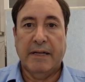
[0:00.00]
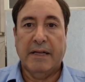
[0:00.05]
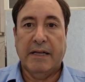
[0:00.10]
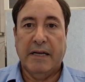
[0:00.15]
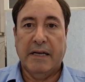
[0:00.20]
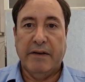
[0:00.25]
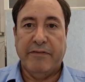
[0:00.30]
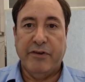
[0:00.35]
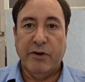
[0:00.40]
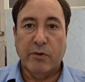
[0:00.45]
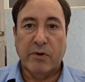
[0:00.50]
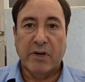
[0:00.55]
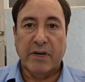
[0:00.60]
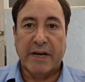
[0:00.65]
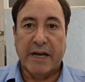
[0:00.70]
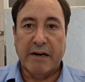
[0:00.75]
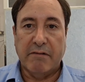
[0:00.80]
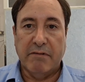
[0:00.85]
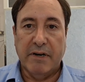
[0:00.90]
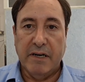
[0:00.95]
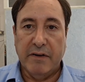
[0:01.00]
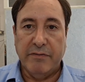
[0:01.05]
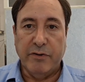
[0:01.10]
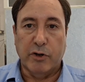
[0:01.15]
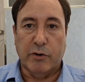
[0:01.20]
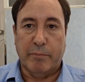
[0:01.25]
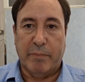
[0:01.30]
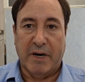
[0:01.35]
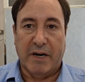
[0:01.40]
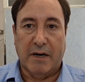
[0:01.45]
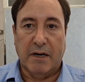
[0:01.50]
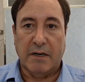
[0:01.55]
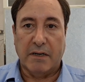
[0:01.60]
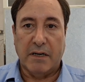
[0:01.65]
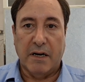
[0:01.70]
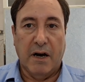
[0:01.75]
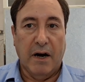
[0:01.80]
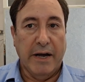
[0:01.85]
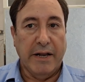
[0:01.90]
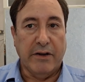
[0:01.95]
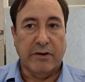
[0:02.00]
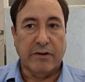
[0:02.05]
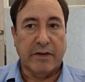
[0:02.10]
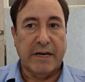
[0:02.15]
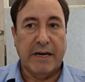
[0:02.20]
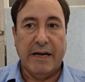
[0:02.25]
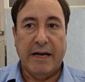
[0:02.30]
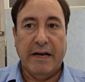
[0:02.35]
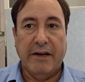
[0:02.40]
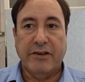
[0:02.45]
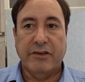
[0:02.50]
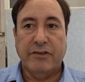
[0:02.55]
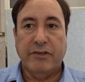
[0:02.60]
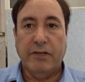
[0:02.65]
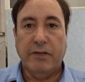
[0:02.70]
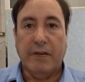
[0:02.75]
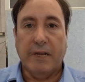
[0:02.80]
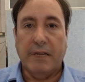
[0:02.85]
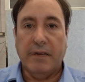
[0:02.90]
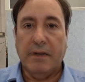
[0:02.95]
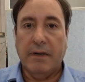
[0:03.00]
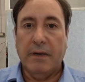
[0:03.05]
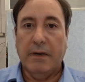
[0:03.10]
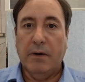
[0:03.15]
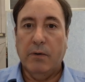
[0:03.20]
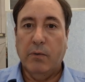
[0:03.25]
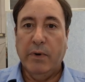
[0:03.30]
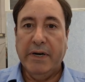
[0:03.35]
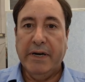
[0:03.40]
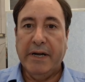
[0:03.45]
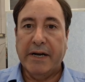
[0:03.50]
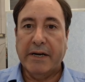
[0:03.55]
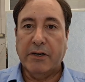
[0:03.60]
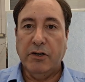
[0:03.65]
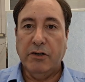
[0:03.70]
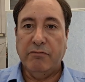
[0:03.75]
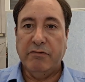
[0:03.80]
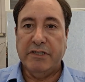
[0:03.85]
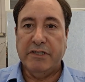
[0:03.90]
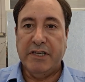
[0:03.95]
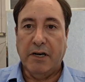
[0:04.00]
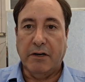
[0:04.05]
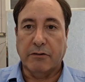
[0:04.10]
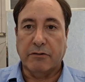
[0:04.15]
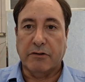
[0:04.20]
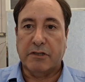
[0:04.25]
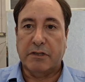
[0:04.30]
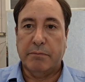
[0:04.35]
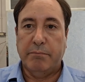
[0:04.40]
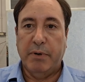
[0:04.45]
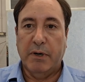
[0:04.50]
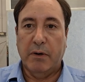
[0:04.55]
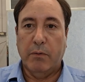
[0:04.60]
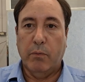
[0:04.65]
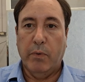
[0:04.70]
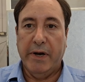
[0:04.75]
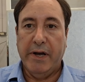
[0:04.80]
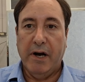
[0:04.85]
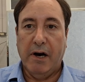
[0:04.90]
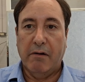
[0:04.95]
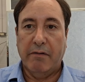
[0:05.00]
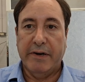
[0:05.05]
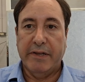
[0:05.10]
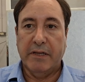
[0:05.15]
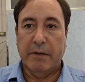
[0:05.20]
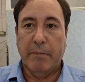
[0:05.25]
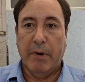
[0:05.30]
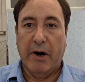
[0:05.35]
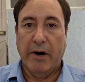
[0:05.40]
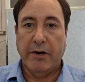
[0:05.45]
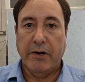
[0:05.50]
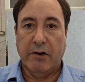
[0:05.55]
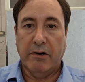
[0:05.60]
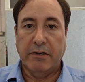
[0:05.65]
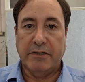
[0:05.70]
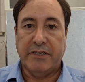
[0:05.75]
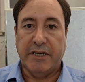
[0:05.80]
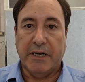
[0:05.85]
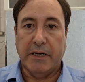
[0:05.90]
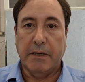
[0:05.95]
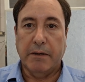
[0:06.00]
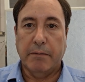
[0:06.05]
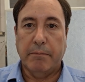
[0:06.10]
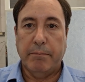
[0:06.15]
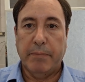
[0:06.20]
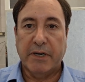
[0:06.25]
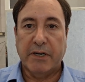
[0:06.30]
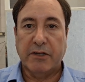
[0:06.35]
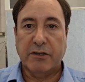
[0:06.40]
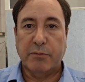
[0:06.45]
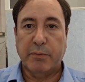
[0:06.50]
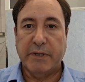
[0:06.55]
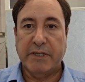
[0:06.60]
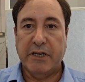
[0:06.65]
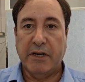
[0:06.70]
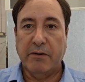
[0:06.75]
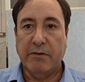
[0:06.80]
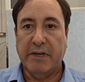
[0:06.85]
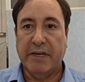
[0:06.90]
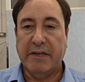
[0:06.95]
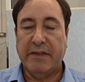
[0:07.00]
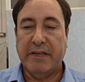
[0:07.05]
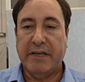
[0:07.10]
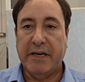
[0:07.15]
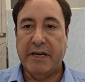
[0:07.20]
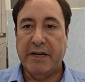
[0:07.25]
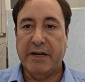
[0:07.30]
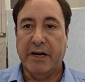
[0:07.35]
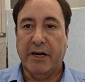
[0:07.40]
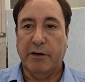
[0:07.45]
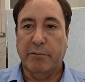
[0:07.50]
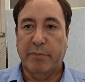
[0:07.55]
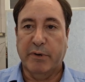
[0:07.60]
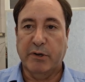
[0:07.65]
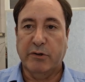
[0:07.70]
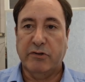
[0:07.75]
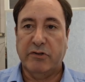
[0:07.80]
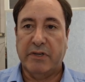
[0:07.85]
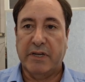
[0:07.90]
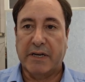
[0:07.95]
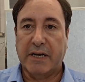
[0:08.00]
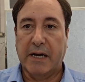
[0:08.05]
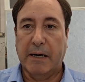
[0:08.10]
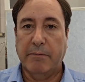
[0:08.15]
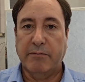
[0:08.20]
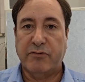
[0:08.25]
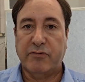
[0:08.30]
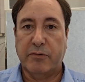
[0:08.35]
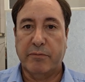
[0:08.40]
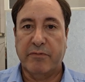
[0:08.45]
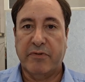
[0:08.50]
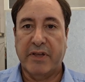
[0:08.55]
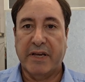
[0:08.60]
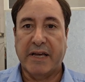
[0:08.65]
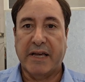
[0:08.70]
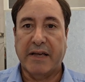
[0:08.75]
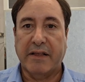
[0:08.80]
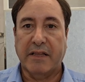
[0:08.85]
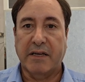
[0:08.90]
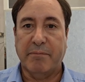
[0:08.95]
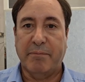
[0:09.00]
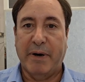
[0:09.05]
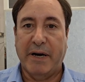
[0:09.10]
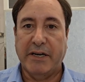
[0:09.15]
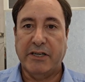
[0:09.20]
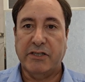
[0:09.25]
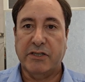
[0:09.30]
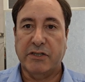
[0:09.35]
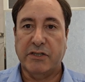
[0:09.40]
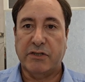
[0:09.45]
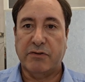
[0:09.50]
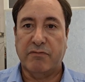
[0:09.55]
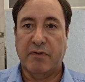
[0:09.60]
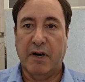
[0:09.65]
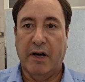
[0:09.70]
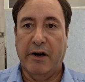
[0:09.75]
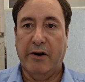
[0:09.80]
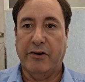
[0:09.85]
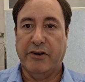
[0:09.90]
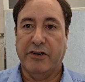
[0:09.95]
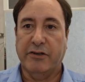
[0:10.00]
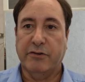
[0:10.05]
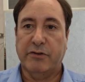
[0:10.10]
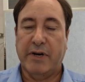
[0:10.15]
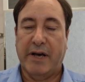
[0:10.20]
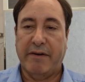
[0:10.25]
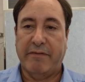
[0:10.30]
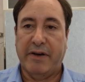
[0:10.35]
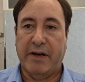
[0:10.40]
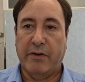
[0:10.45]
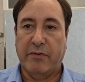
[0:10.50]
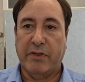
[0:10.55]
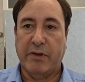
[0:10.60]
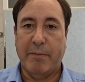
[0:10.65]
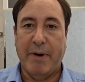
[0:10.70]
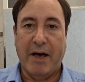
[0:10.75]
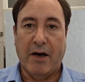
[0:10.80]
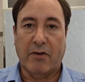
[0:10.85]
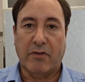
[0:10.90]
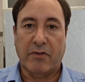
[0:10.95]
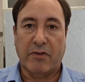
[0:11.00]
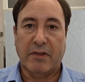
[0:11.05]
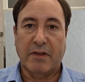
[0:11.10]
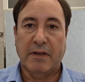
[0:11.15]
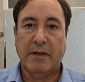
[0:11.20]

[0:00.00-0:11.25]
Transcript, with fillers: If you can get rid of your plaque, I don't care how you do it. We get good results, but we are in the minority because we don't need the ego boost that comes from thinking that patients rely on you to have a healthy mouth.